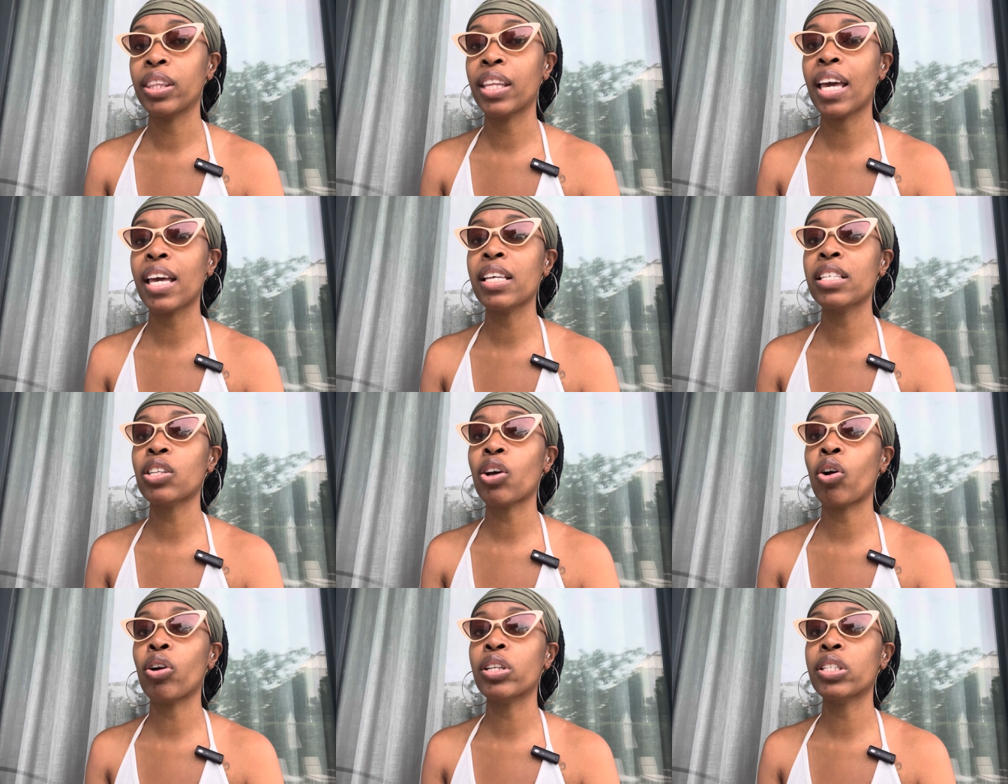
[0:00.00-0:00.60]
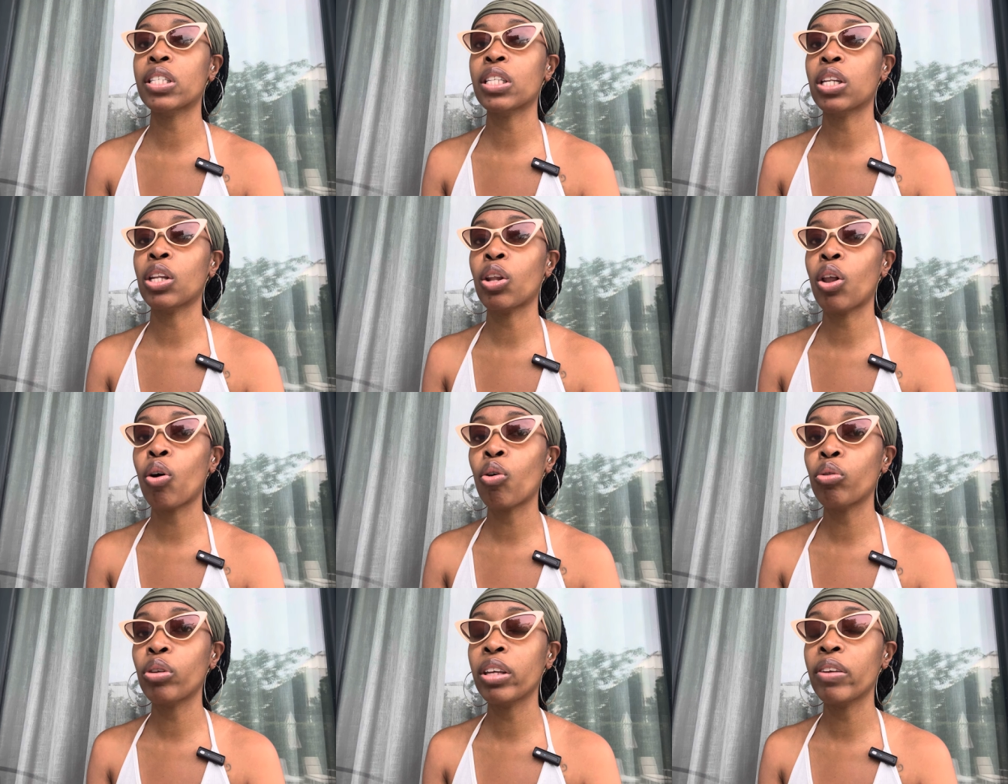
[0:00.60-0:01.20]
Things are
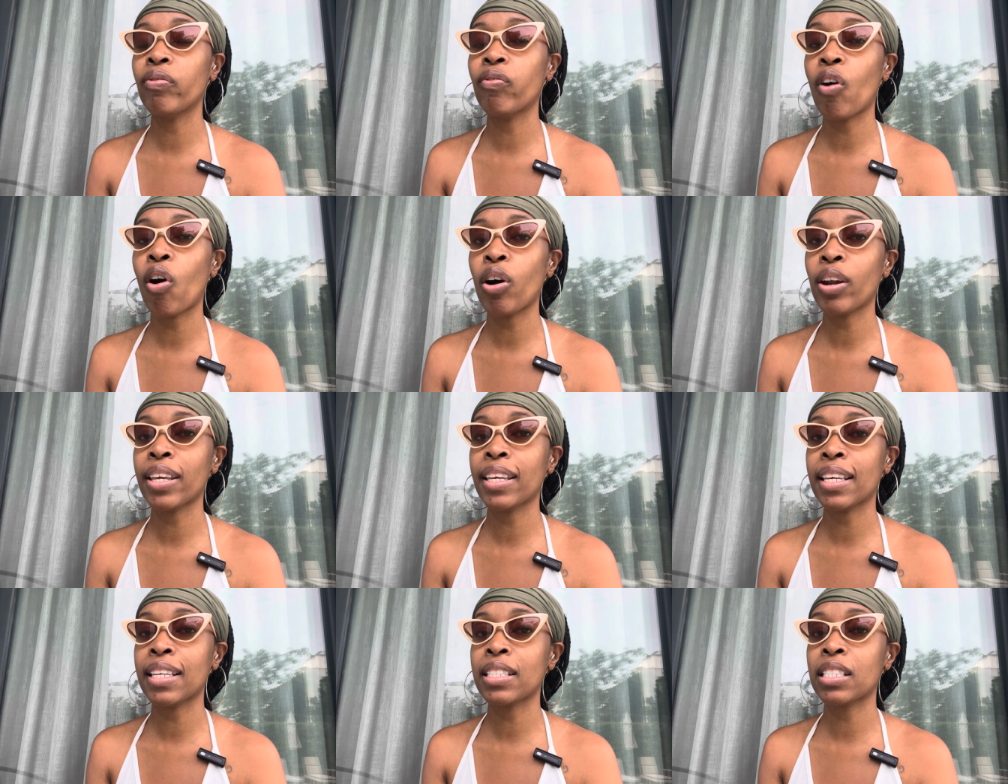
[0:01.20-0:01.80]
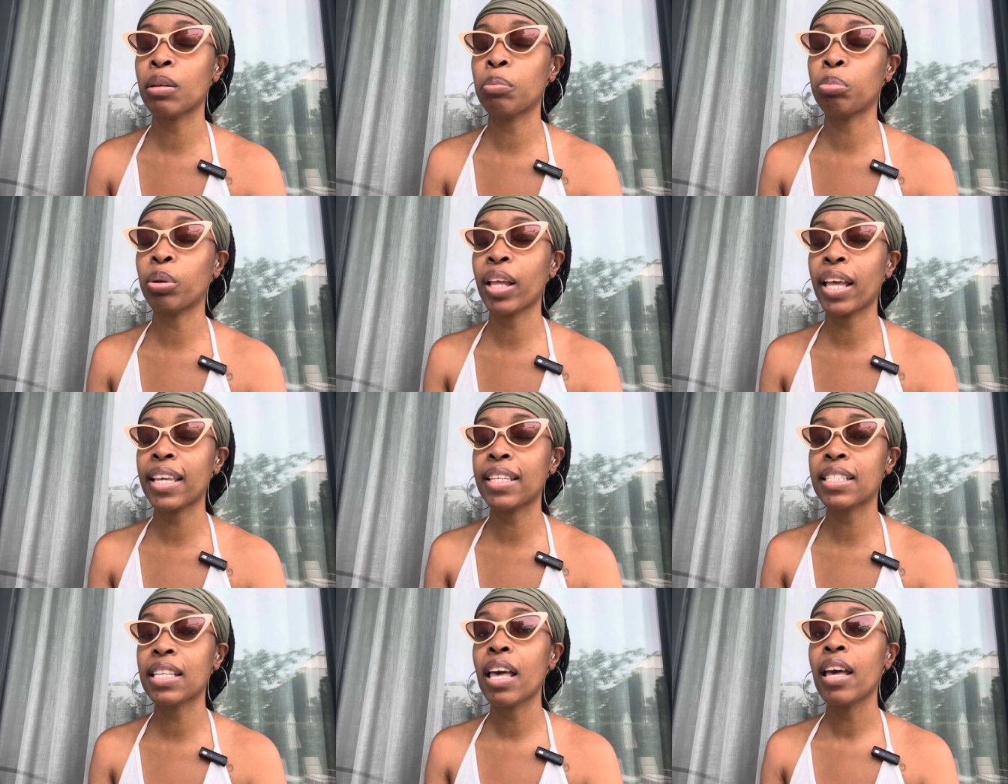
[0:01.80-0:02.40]
slowly falling into
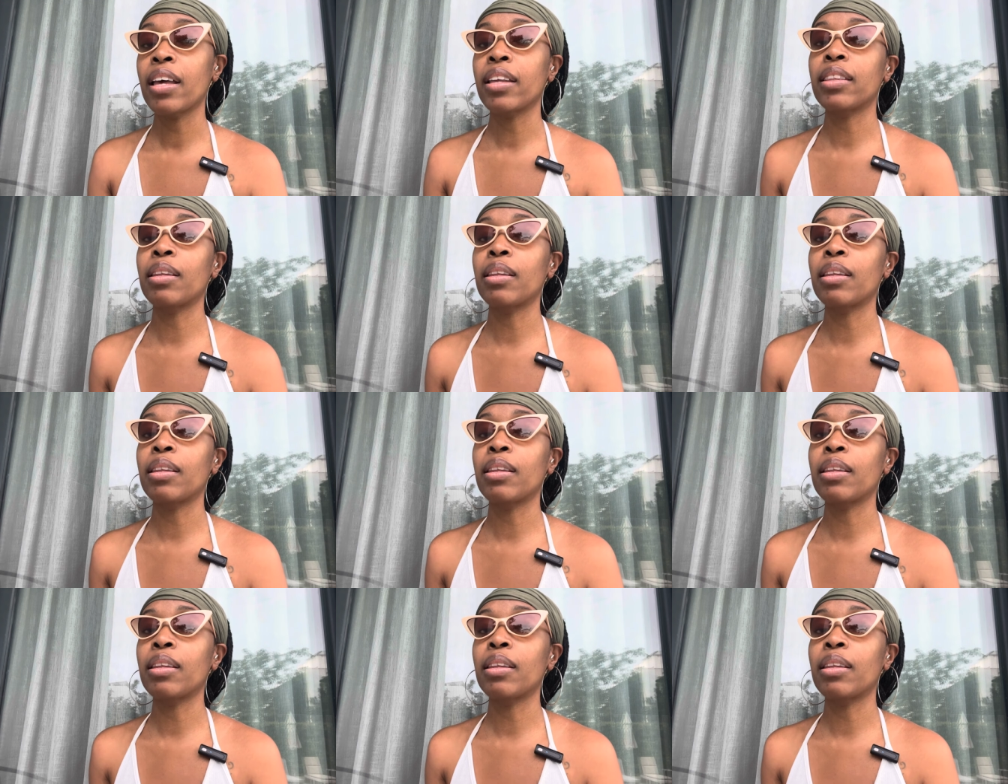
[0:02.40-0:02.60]
place.